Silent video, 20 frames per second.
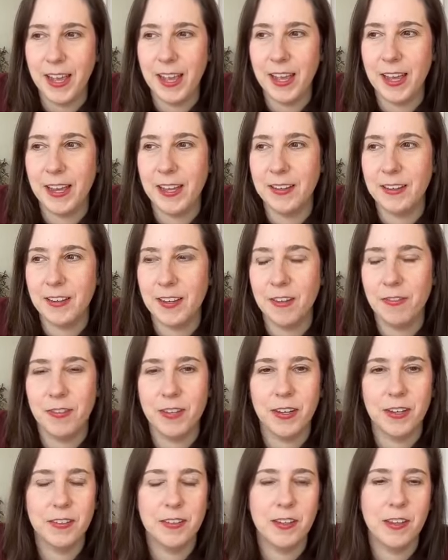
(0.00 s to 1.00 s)
And if
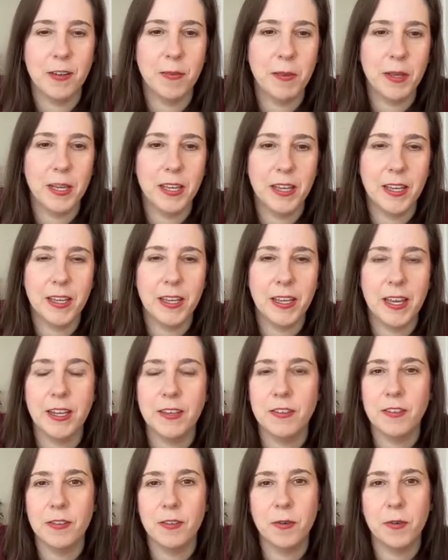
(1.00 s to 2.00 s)
and until we can
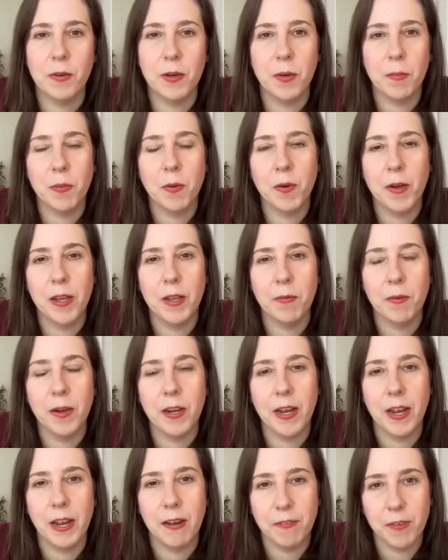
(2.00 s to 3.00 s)
get to a point
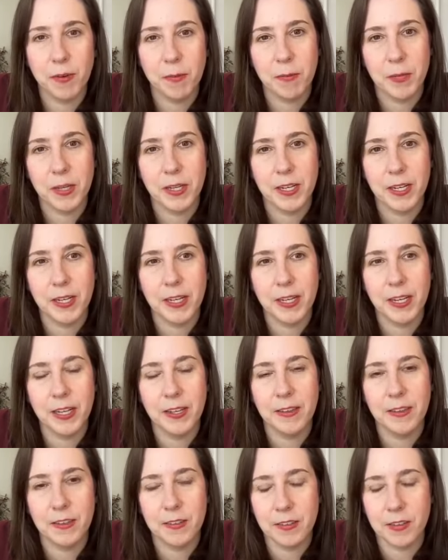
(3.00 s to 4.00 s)
where everybody
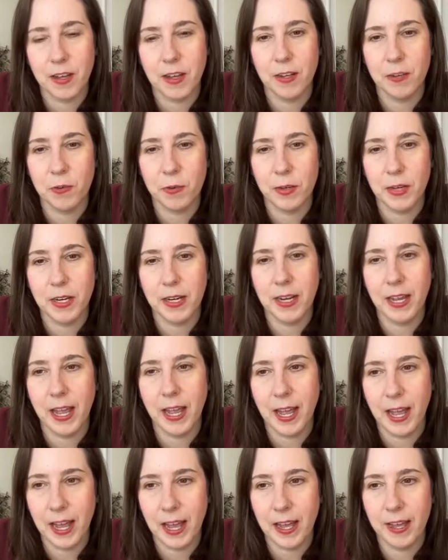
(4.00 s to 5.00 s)
in this country
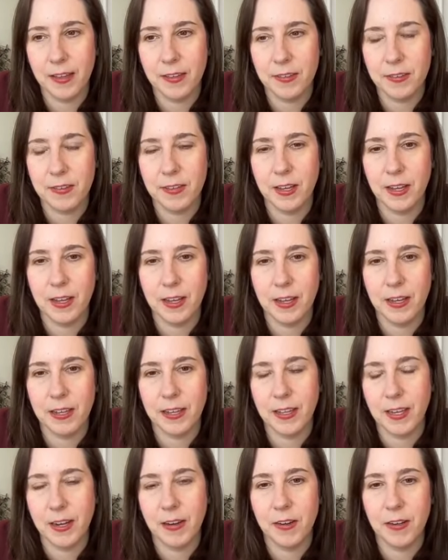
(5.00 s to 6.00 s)
has
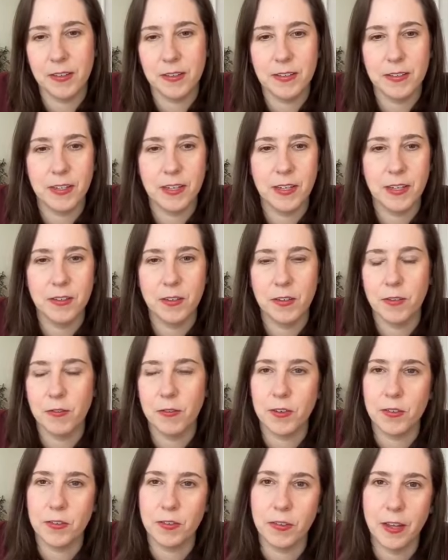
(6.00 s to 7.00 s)
guaranteed
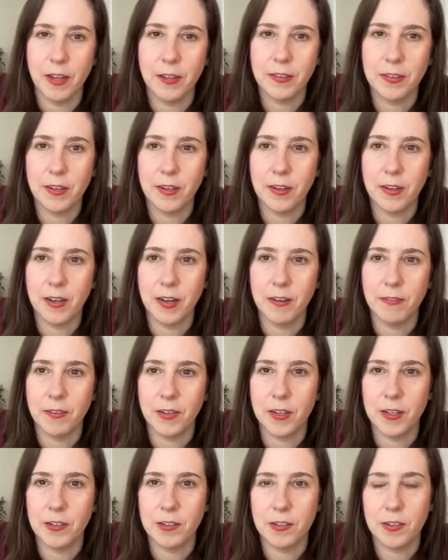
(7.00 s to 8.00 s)
universal healthcare
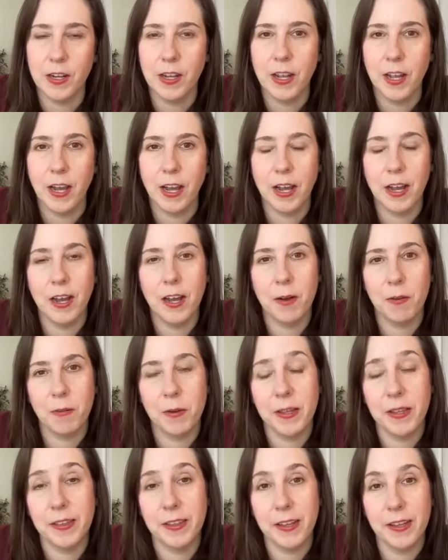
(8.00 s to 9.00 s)
coverage,
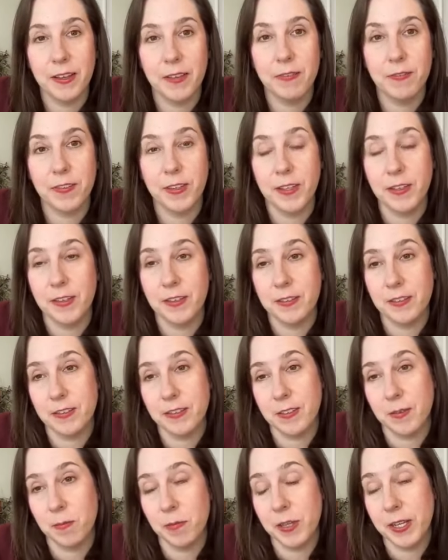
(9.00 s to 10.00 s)
we live in the
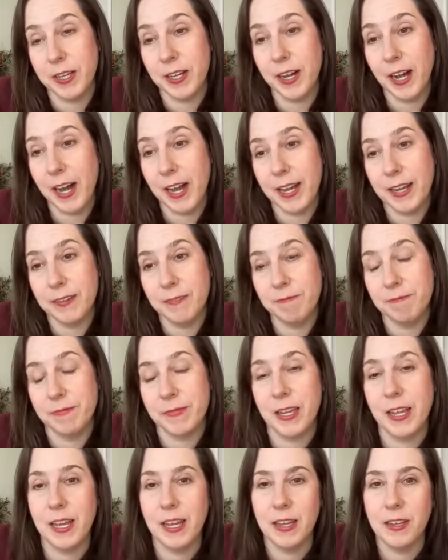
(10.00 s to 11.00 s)
system we got,
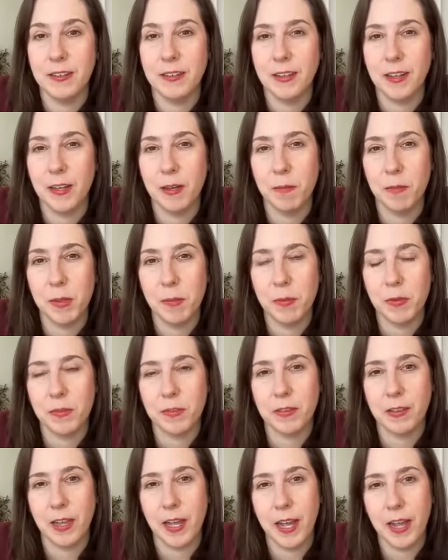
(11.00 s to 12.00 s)
and
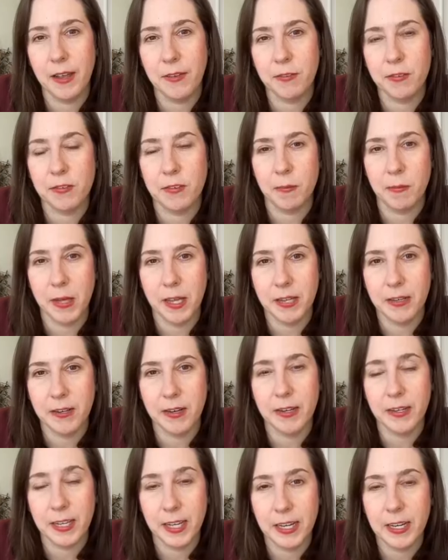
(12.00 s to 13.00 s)
people's lives depend
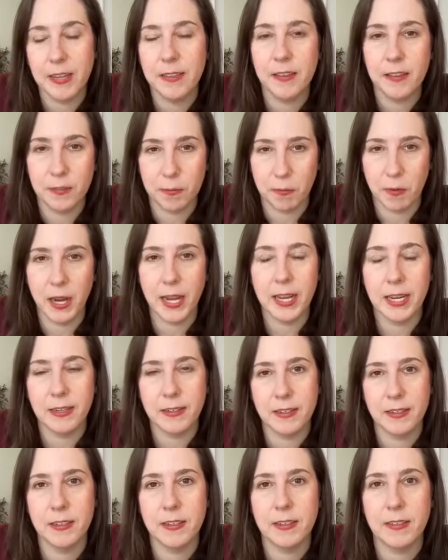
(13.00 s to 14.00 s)
on getting this
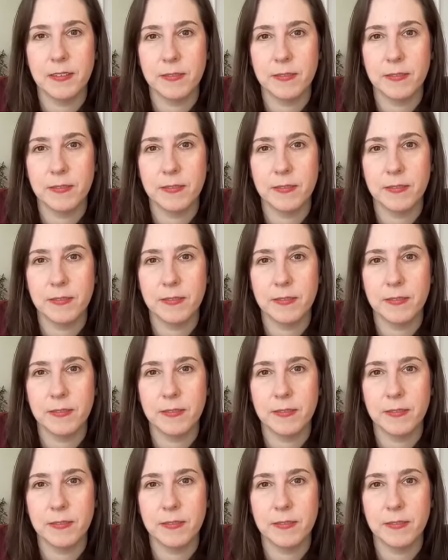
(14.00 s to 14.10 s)
right.